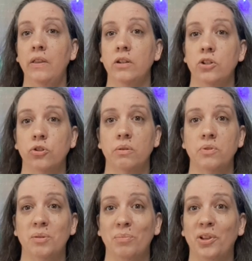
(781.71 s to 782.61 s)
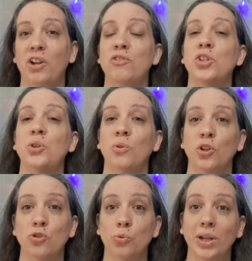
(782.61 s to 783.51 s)
description below so you
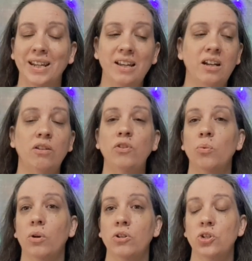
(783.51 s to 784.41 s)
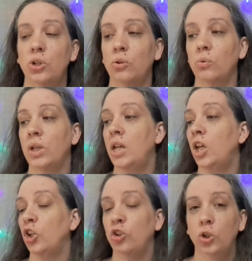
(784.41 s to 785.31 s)
can join in if you want to.
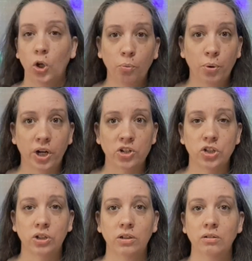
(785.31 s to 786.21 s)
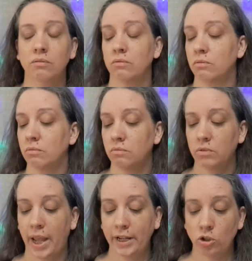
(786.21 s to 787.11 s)
No pressure.
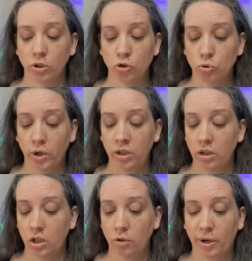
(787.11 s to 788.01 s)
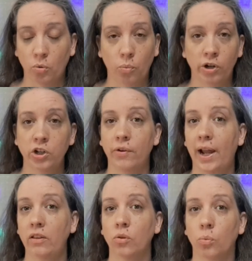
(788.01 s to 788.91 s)
And you can join no matter where you're
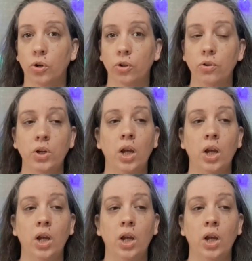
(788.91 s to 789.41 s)
at in the world.